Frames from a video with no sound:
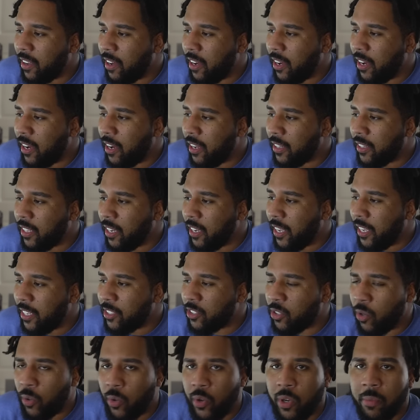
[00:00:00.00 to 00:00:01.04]
the
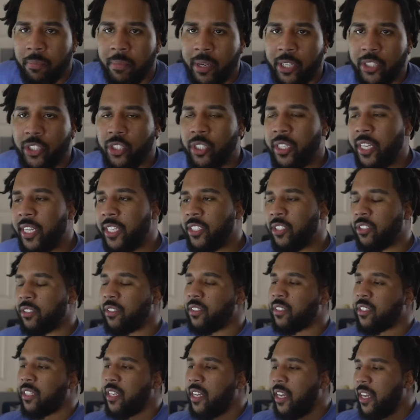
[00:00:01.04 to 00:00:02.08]
internal combustion
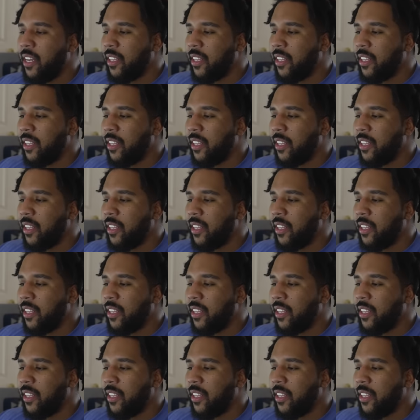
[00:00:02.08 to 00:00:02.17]
engines.